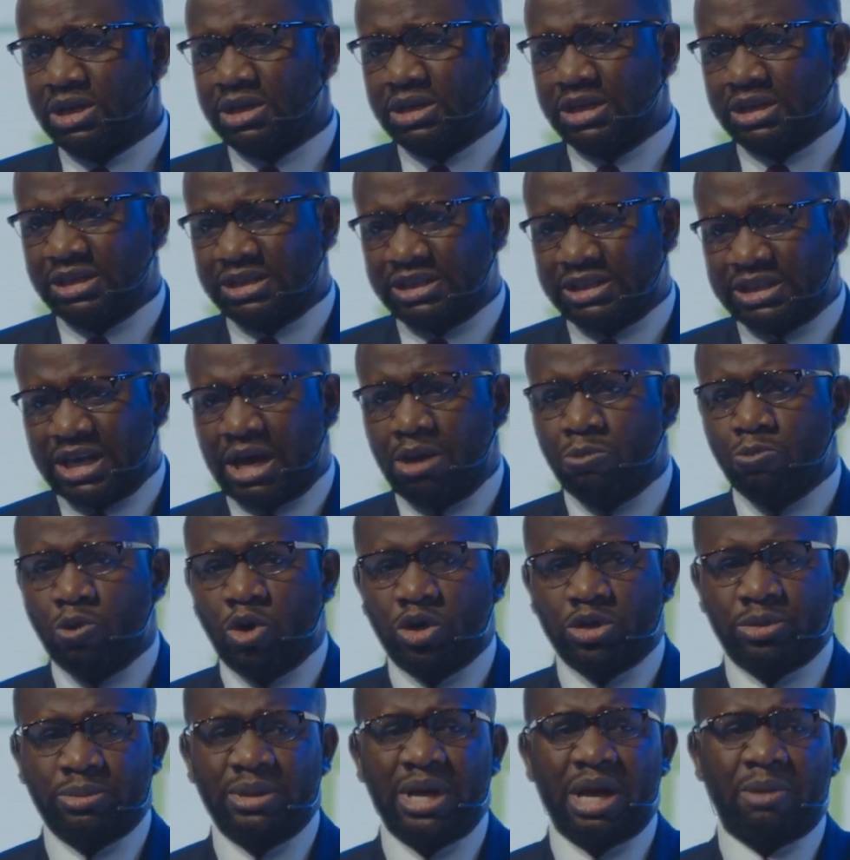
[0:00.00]
The same
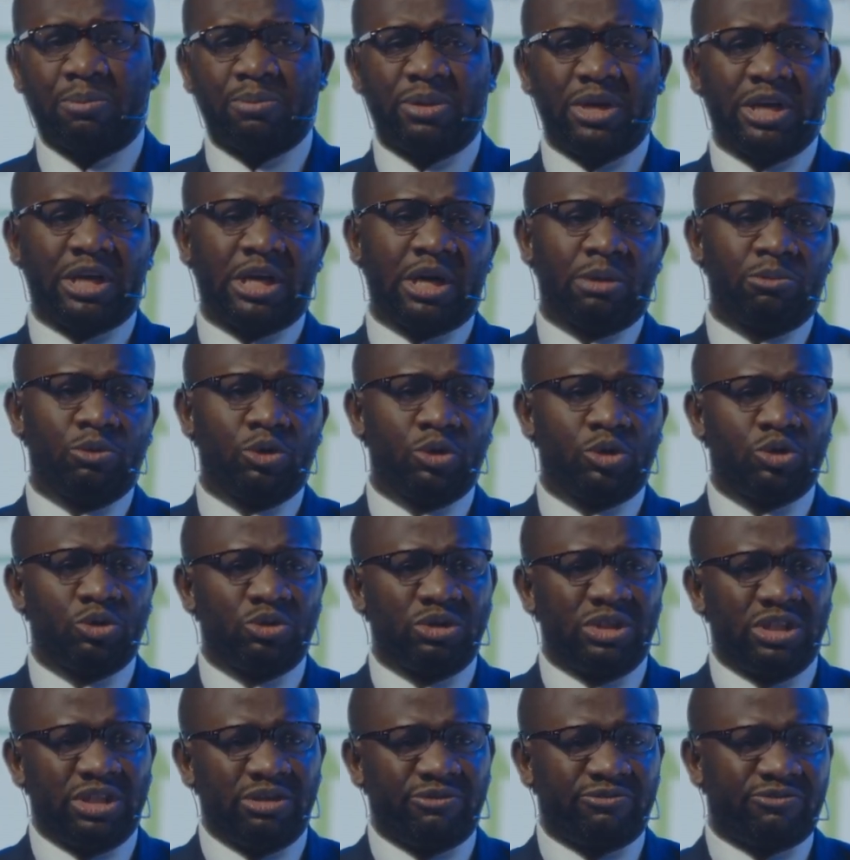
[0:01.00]
must be applicable
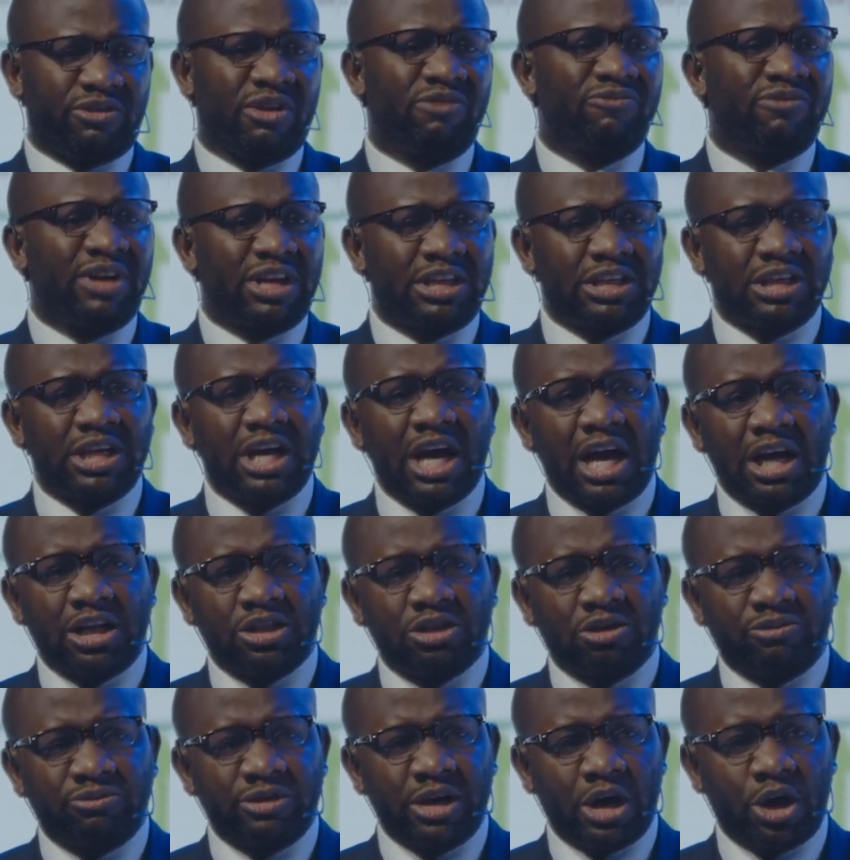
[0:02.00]
to different
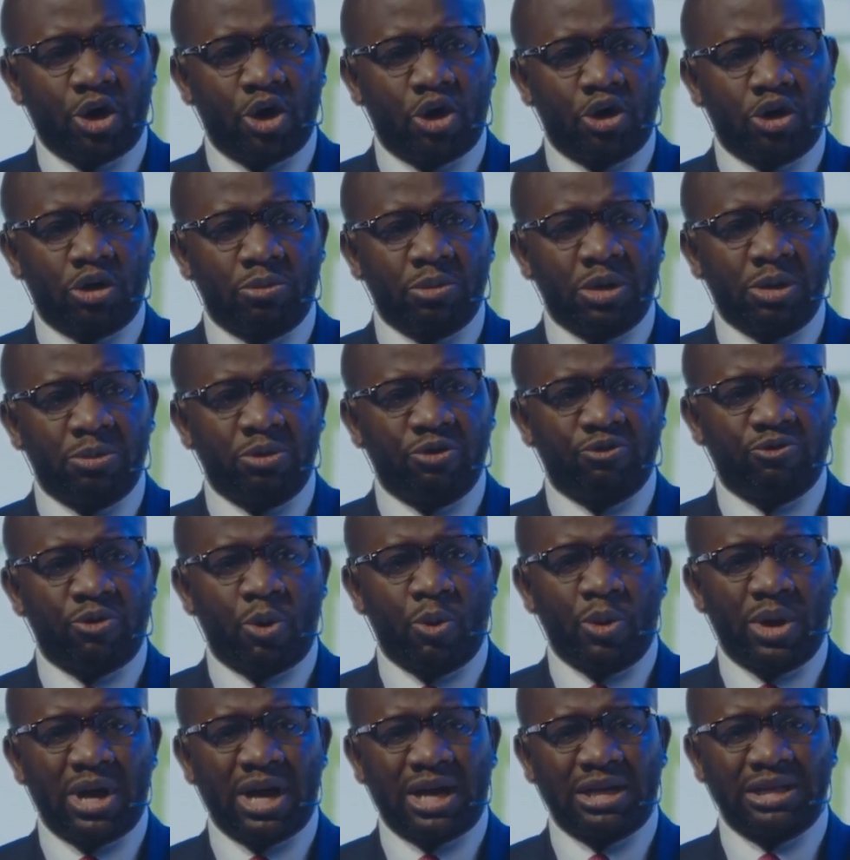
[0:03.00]
verticals of the economy
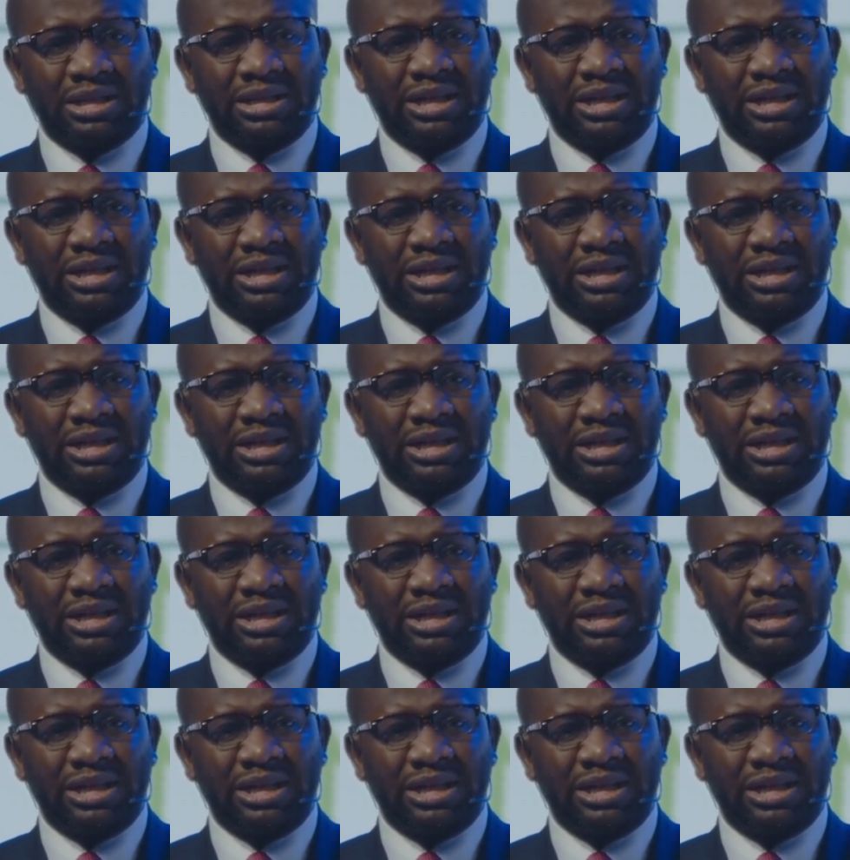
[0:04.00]
before we can